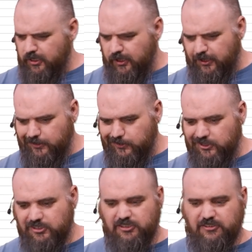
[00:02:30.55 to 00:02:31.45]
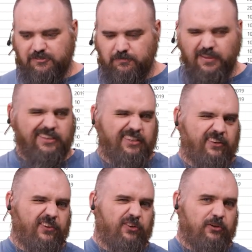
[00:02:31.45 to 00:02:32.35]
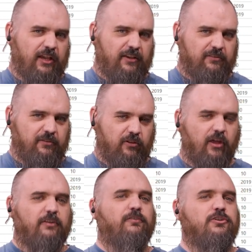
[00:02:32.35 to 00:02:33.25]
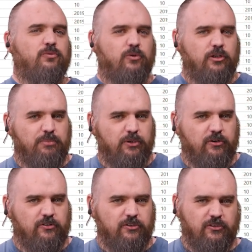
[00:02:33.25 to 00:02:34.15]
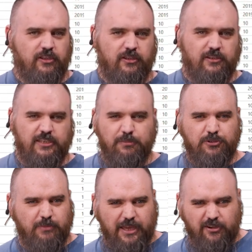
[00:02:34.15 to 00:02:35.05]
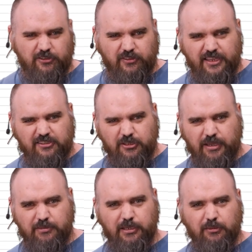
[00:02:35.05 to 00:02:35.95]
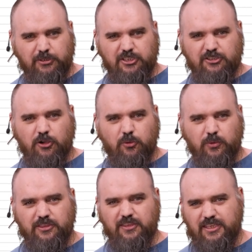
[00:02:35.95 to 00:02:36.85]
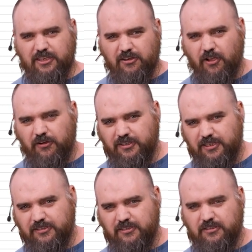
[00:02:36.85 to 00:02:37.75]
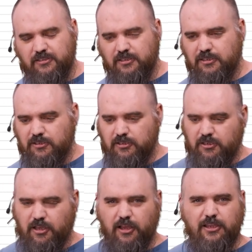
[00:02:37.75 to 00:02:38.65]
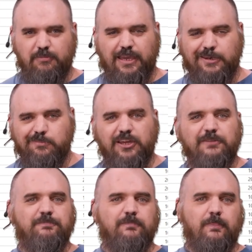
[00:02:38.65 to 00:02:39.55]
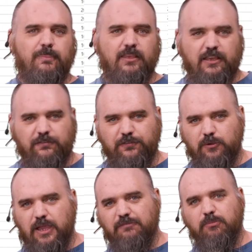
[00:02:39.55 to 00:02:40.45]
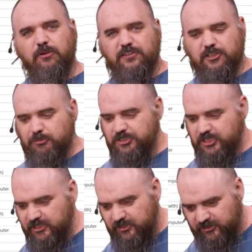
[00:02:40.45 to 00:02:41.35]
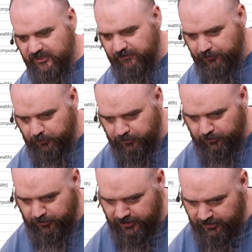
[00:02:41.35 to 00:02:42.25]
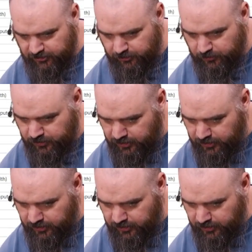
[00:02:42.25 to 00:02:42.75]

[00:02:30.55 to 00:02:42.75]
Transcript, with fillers: Uh, this is just, like I said, if you're, you have a lot of virtual computers, you, the temperature matters less. You might be able to just go with the git hard disk uh, command, but if you have more physical machines, this is definitely worth looking into.